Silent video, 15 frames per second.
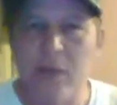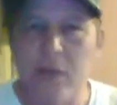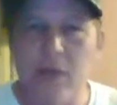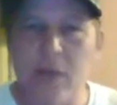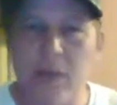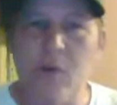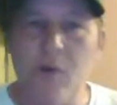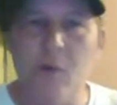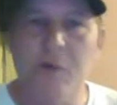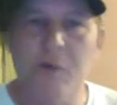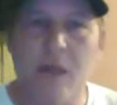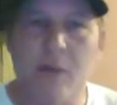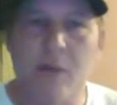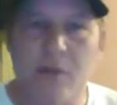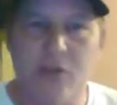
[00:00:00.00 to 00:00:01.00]
But I'll keep you updated
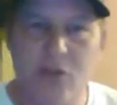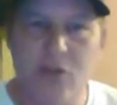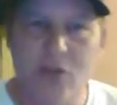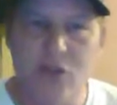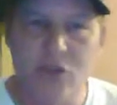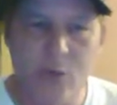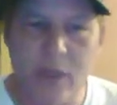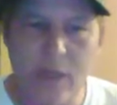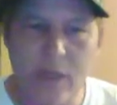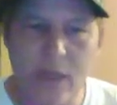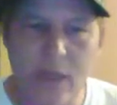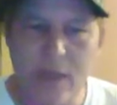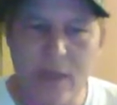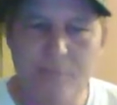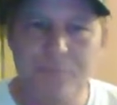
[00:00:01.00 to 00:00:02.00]
about the Judge Judy
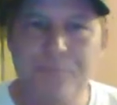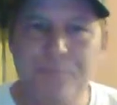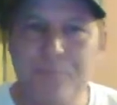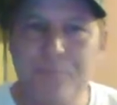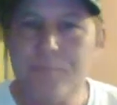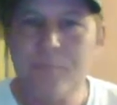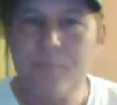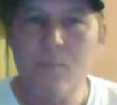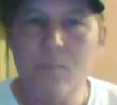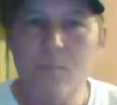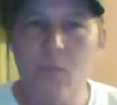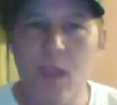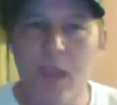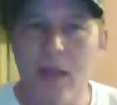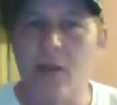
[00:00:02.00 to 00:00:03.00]
thing,
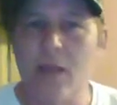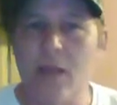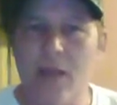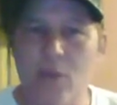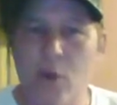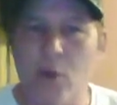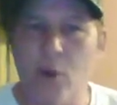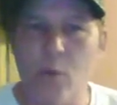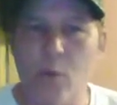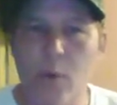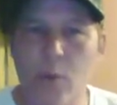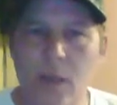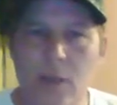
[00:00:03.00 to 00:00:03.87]
and I'll let you know